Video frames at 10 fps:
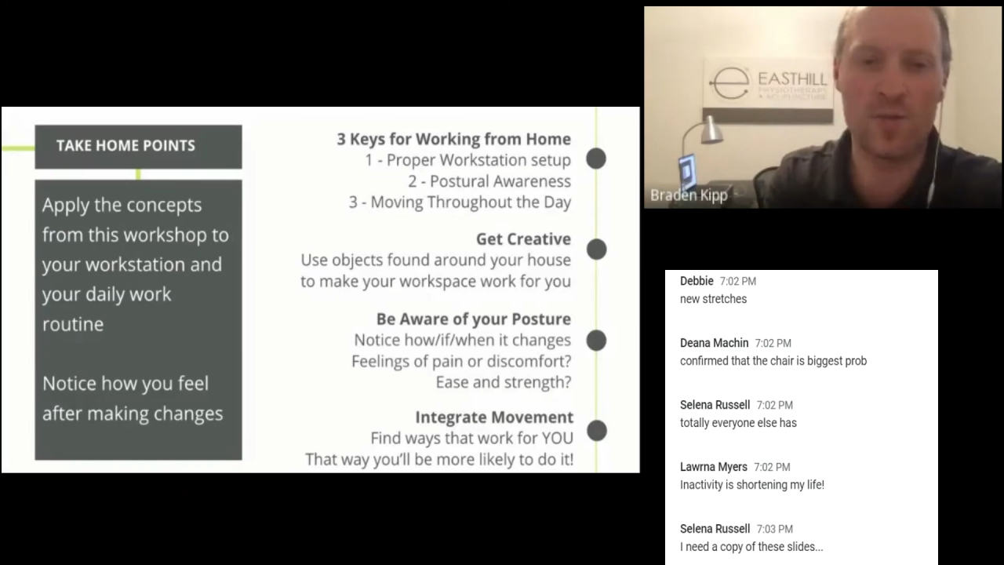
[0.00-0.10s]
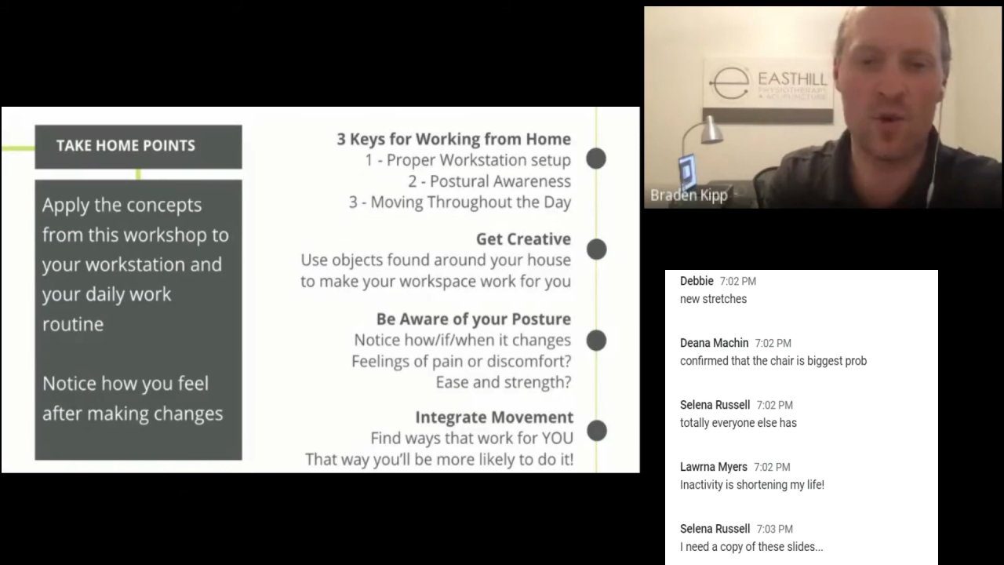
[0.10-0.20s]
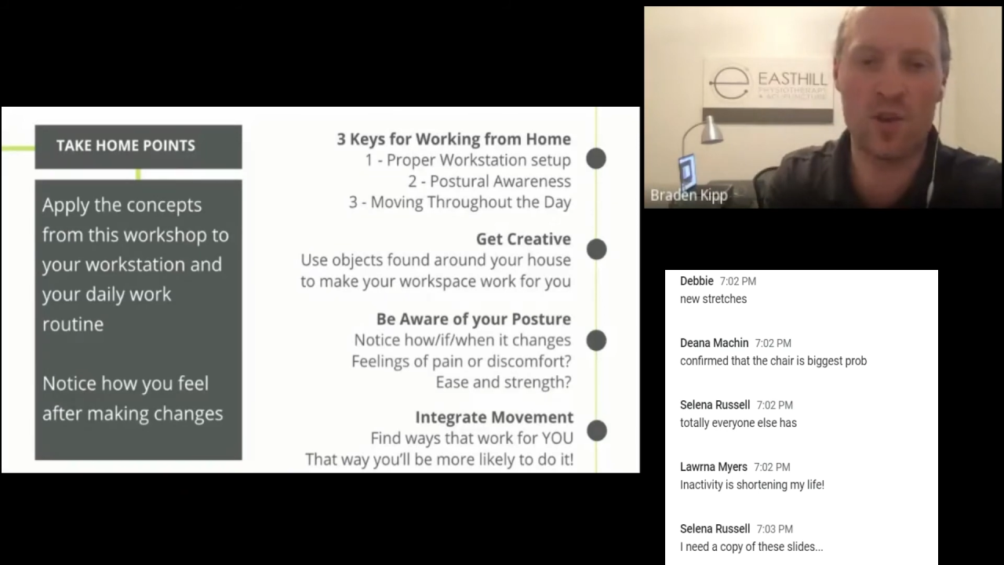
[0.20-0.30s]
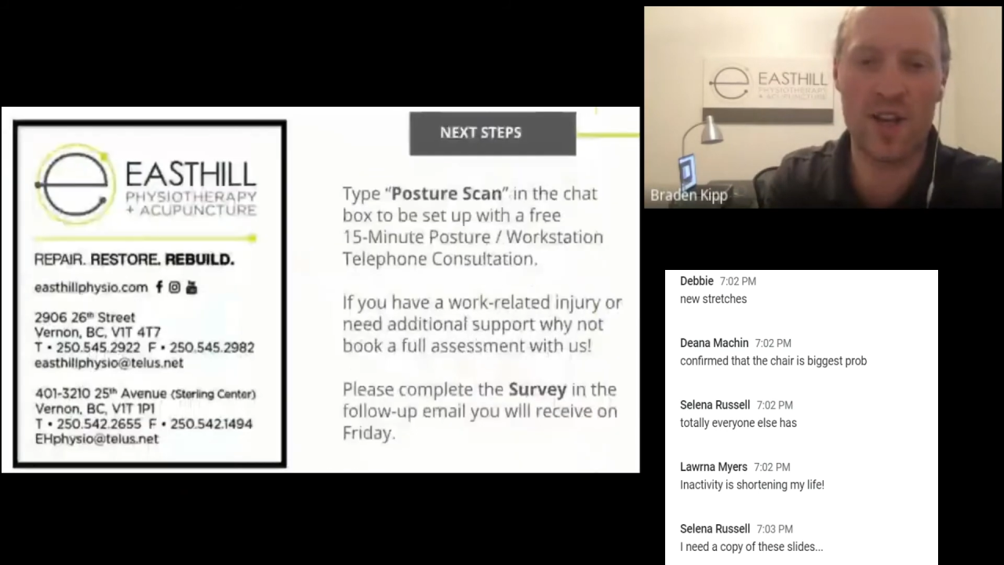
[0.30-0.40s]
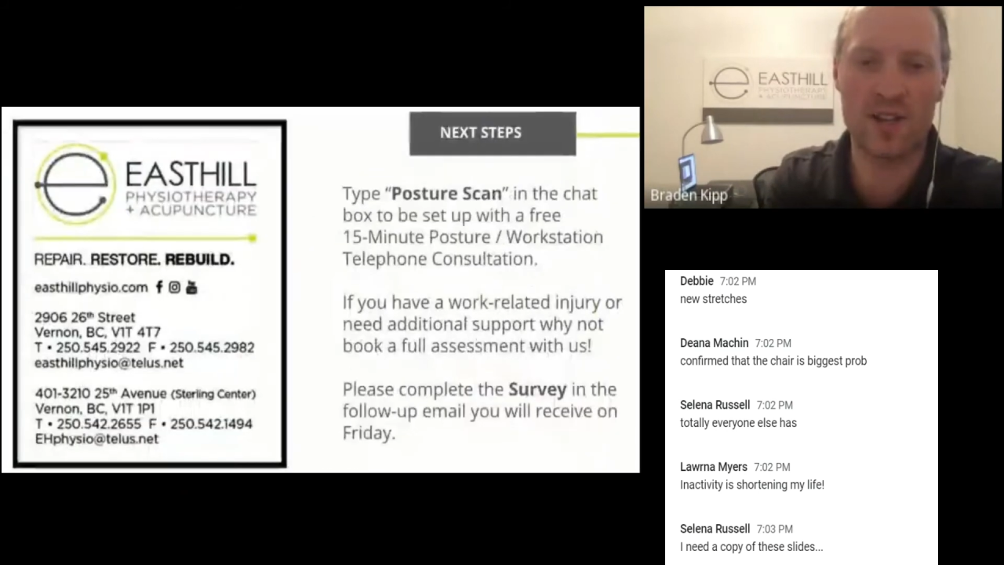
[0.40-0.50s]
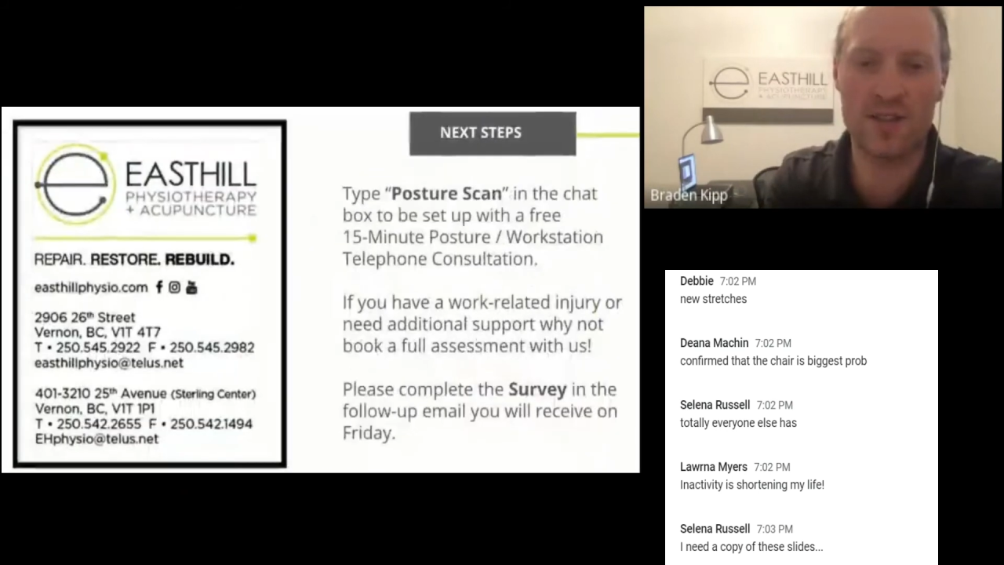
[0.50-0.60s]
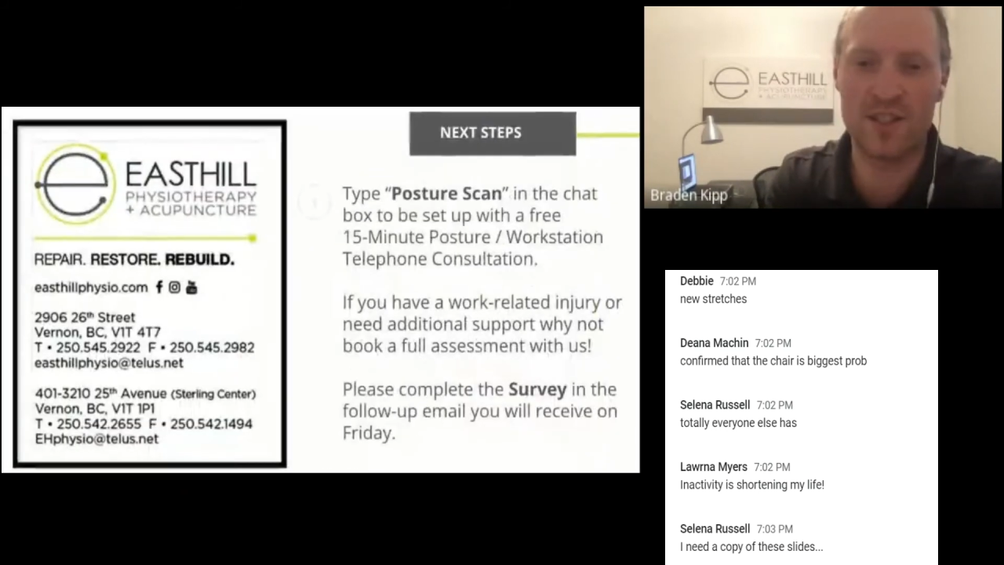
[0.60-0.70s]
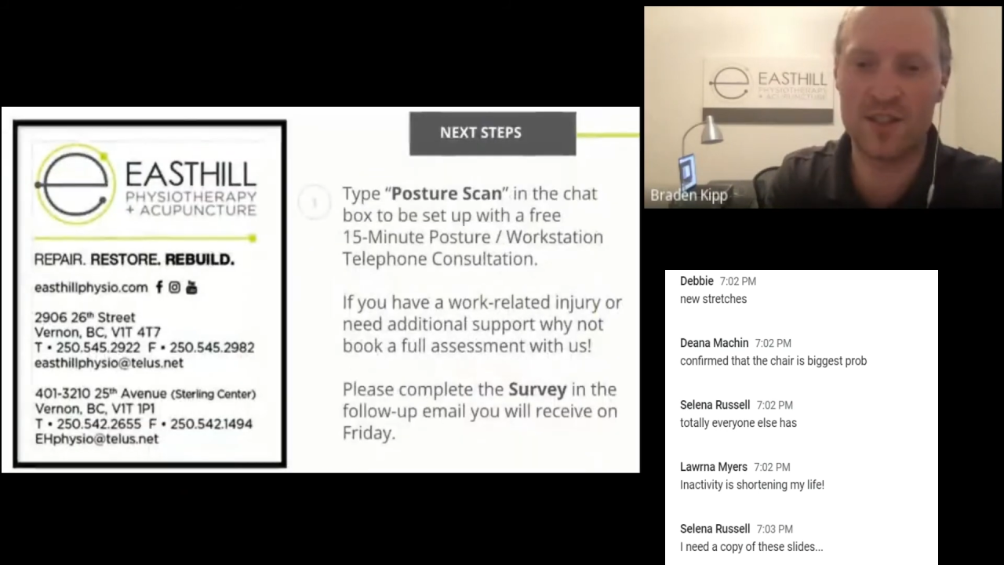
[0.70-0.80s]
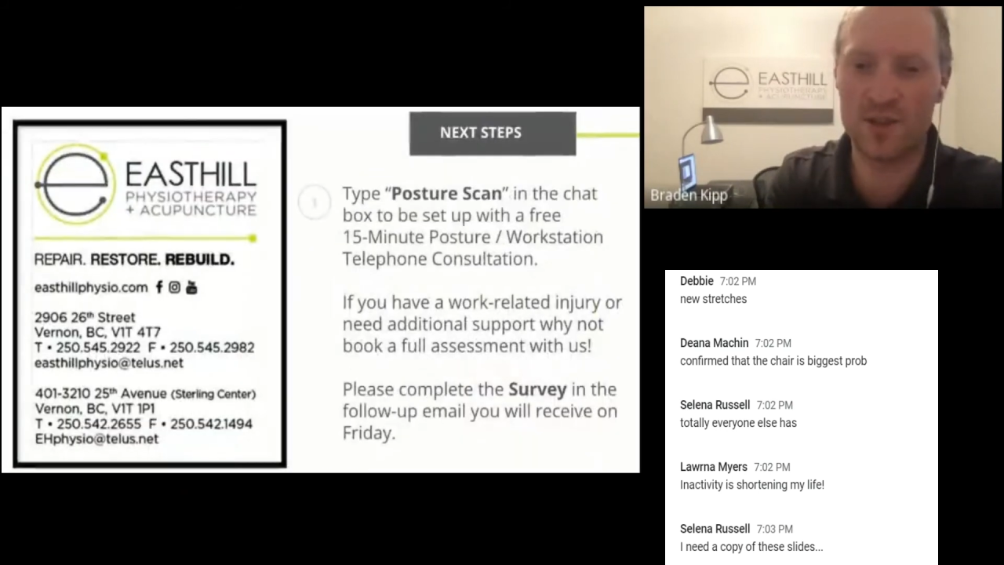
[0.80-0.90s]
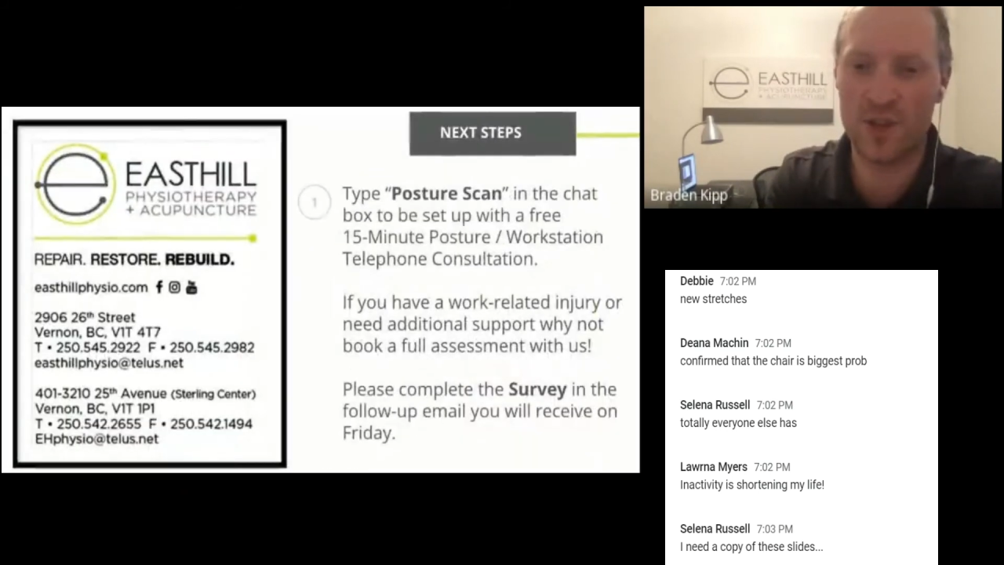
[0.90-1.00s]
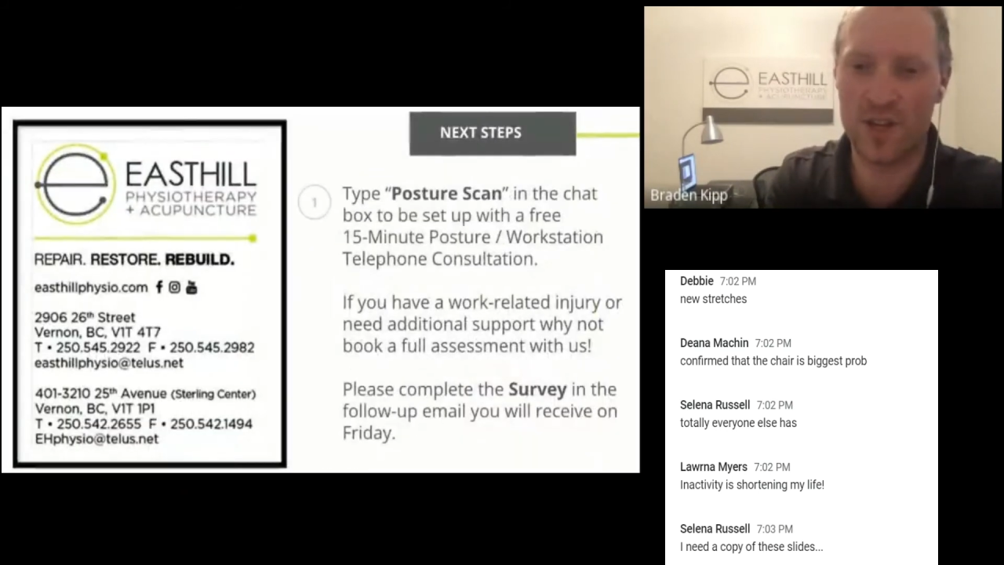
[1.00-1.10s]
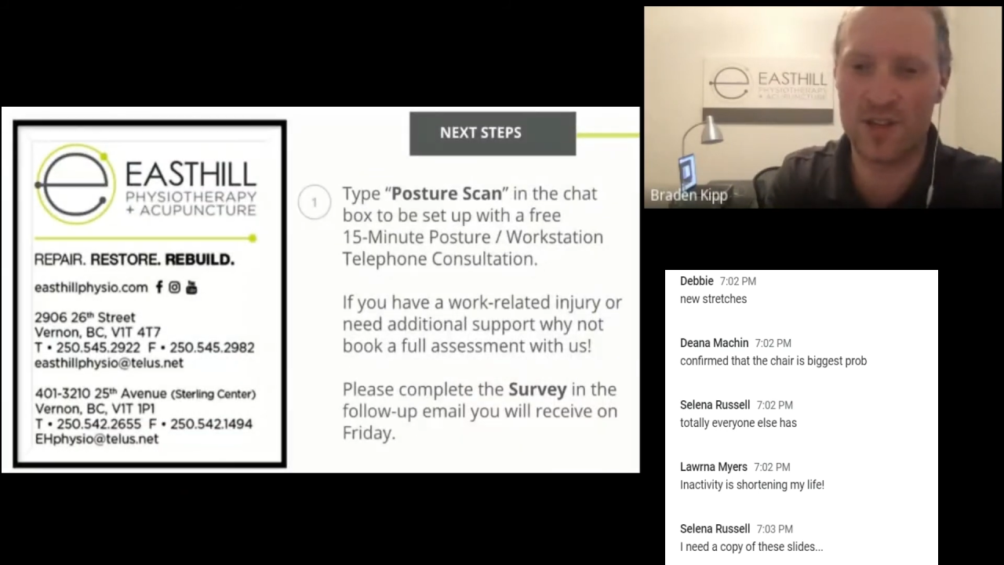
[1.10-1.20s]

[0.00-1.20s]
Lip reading: more likely to do it.